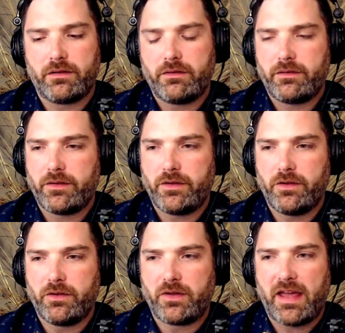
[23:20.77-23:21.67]

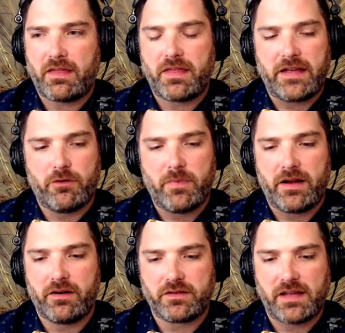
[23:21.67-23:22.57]
you can't think of a
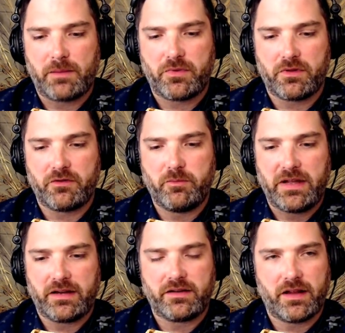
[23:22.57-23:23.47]
better example of being
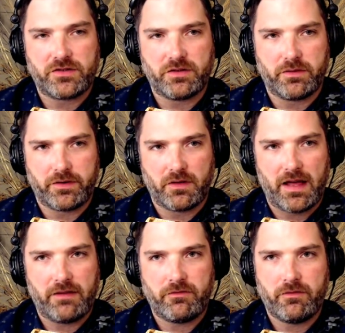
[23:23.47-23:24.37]
intentional with your
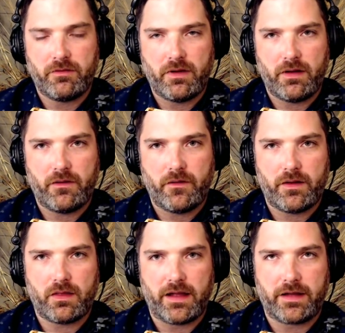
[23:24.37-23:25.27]
life,
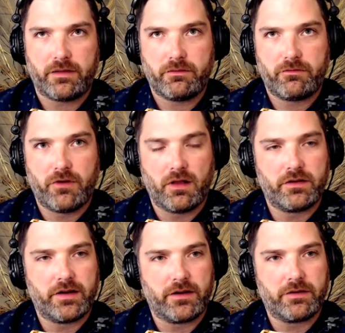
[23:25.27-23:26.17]
like
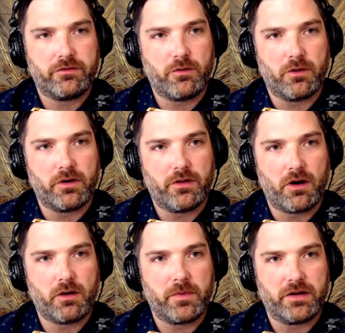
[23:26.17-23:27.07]
volunteering for the
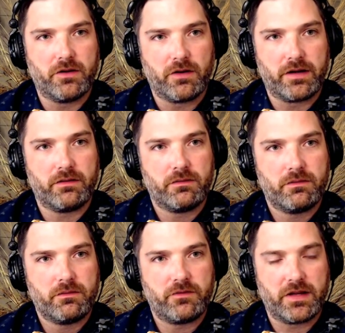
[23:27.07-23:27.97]
Army during
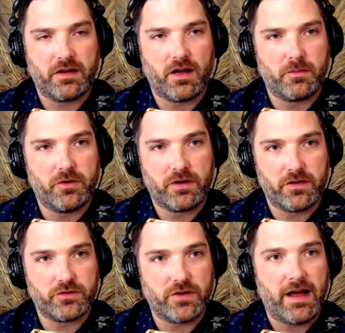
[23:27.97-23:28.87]
Vietnam during the
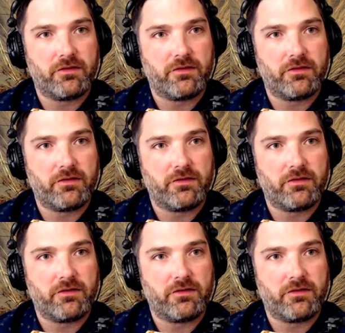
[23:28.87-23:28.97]
draft.